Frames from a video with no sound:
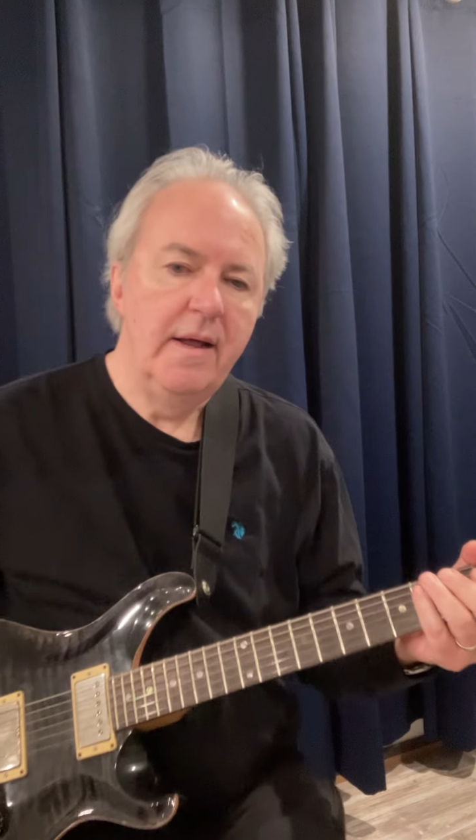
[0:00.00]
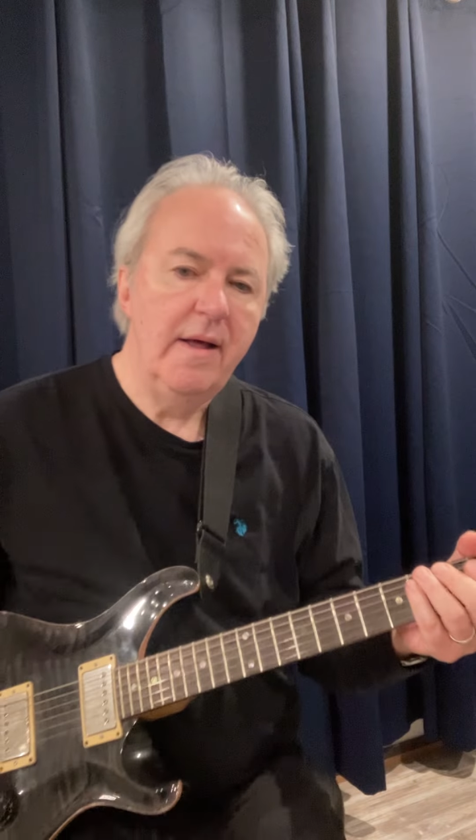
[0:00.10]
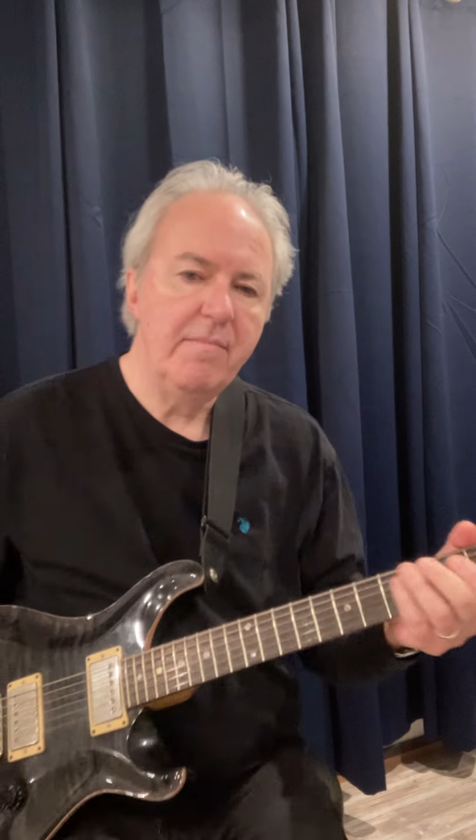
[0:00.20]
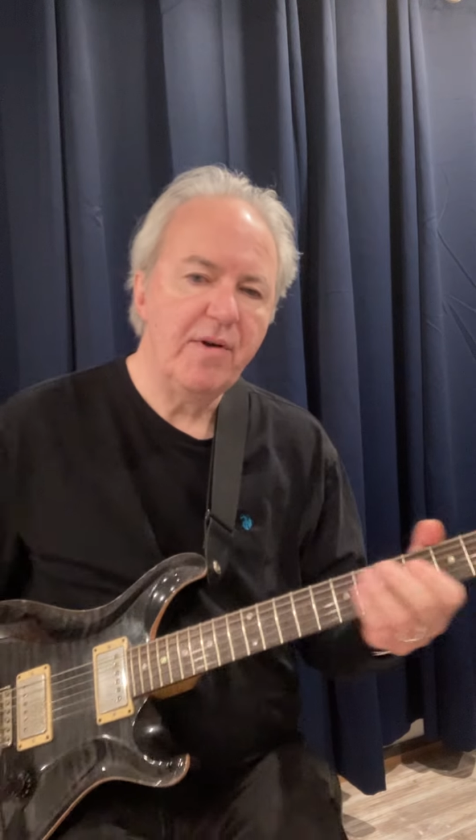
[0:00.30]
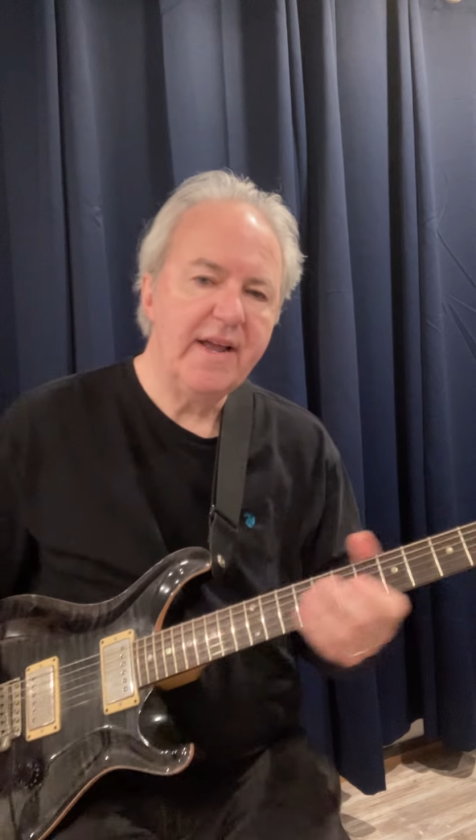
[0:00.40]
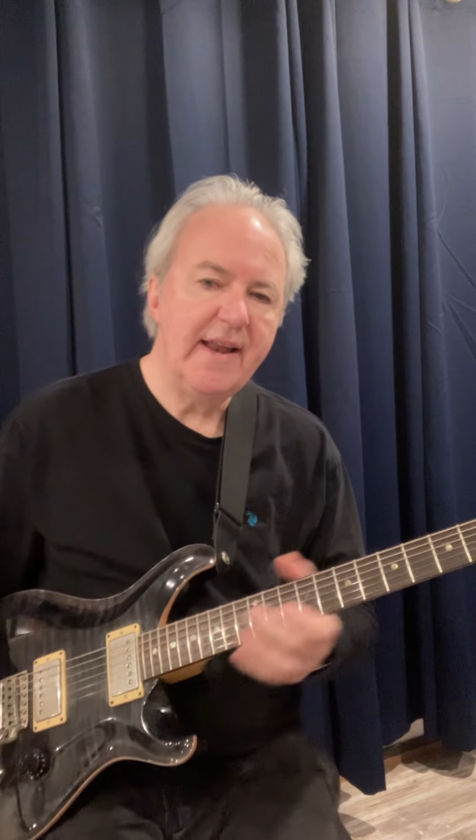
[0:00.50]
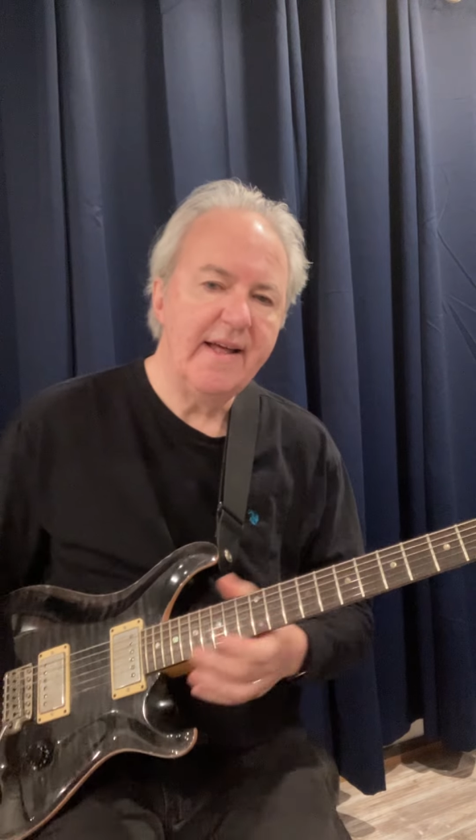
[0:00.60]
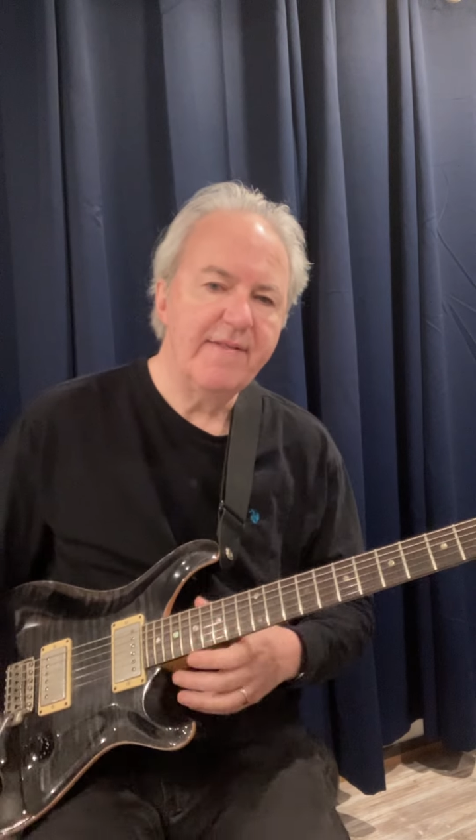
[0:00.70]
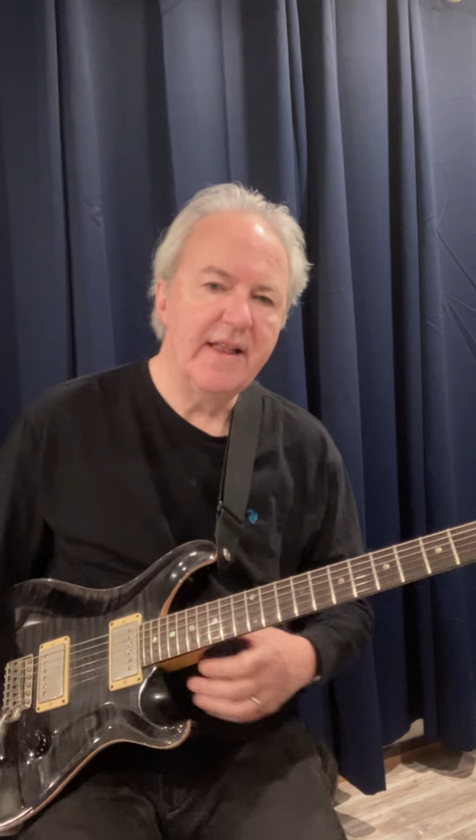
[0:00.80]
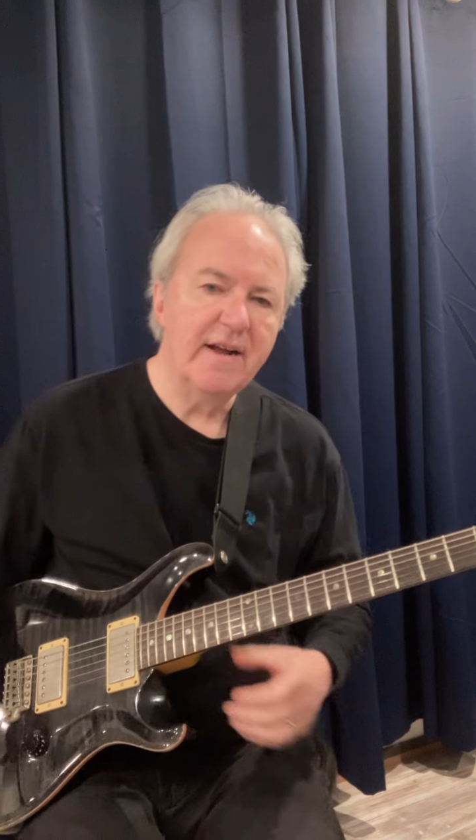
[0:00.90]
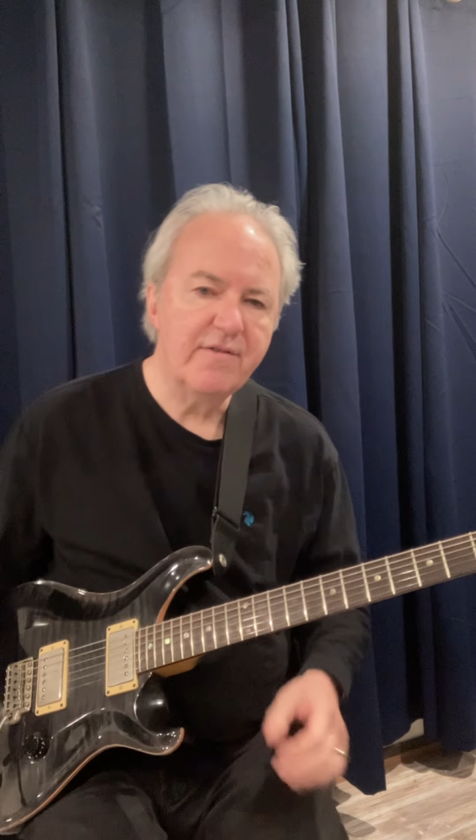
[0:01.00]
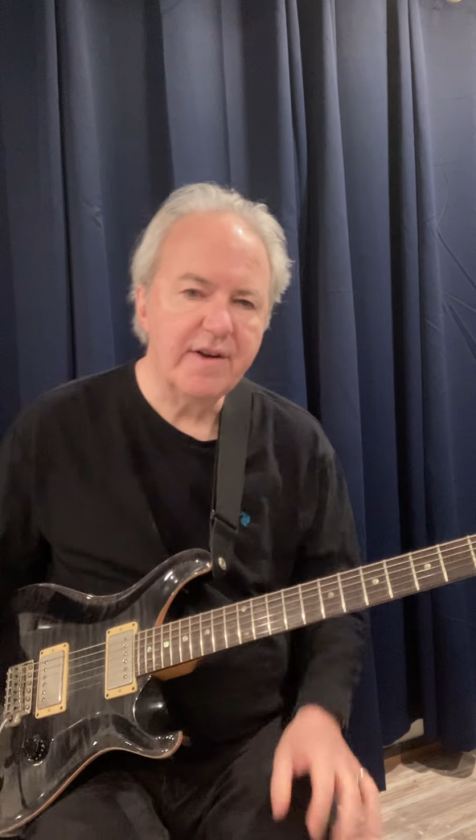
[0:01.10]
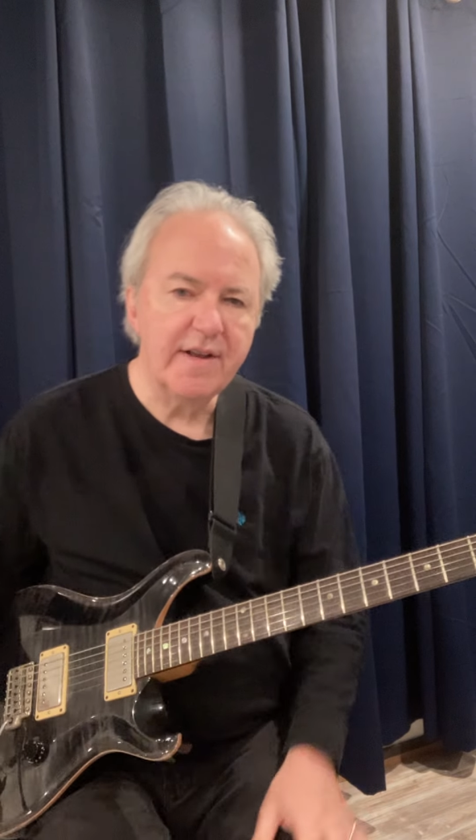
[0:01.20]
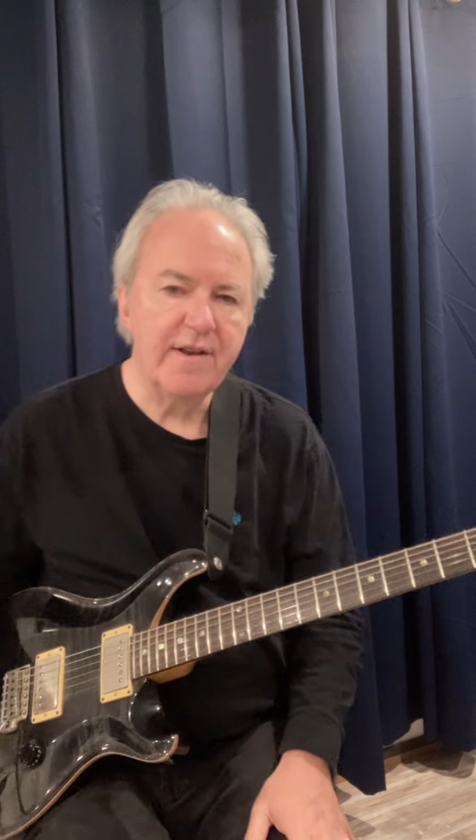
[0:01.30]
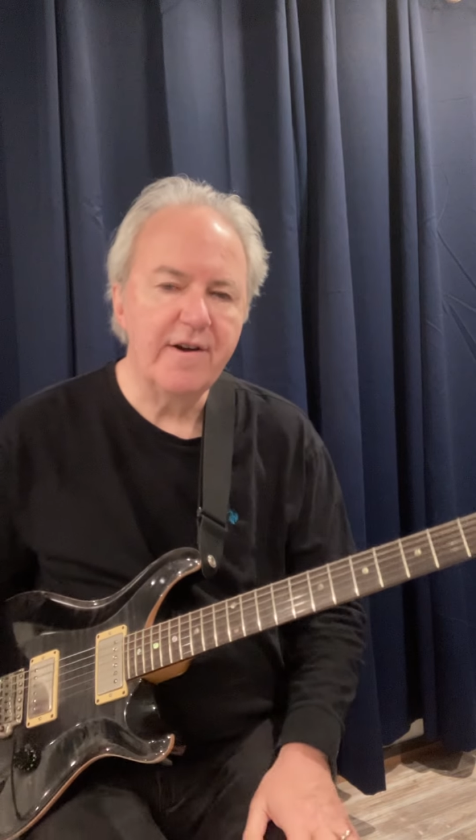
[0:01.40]
I'm breaking out the
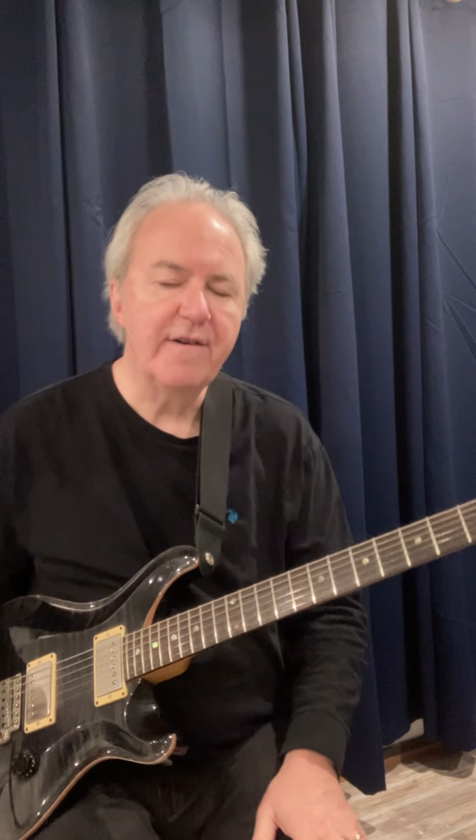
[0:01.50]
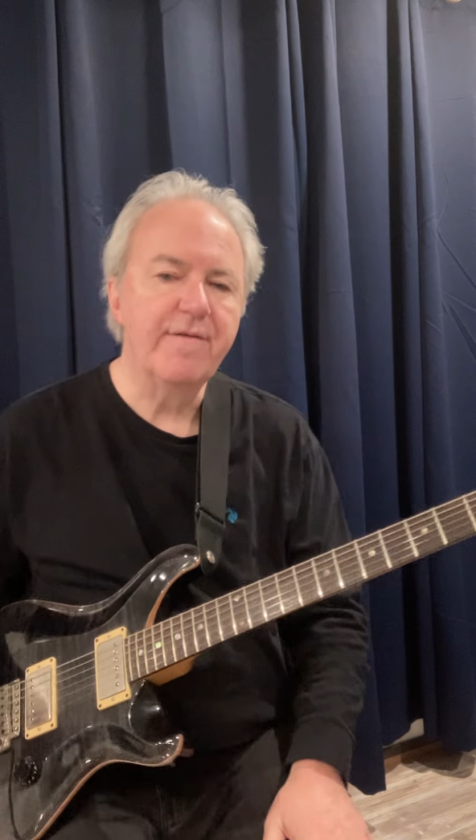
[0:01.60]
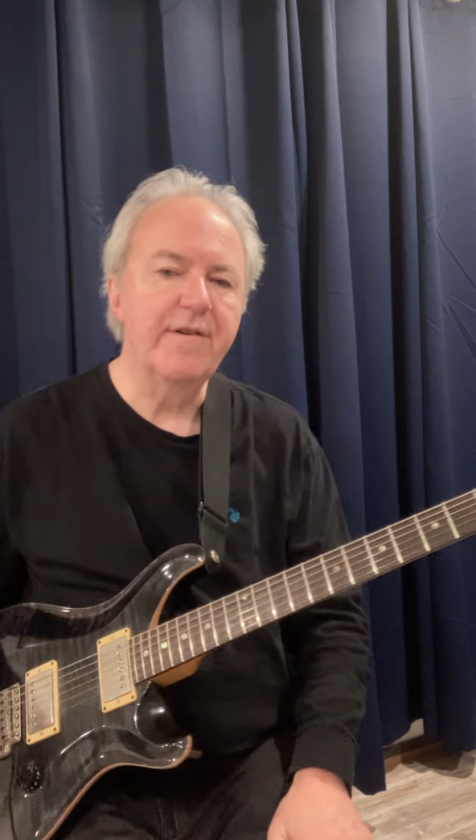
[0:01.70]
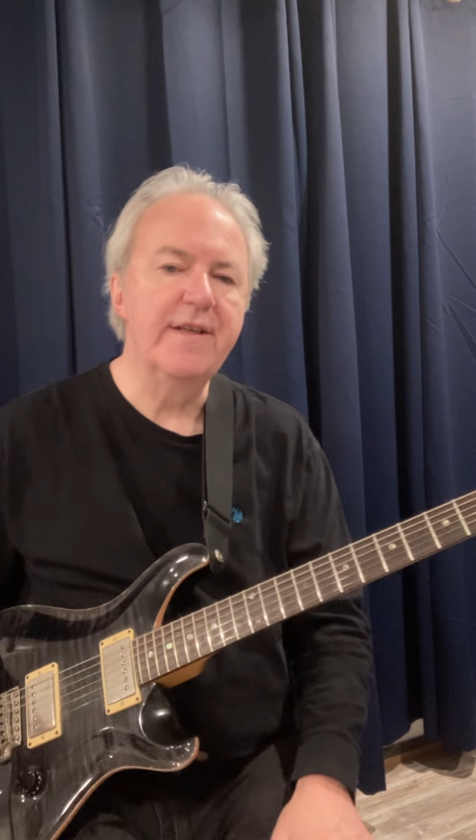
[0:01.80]
electric guitar for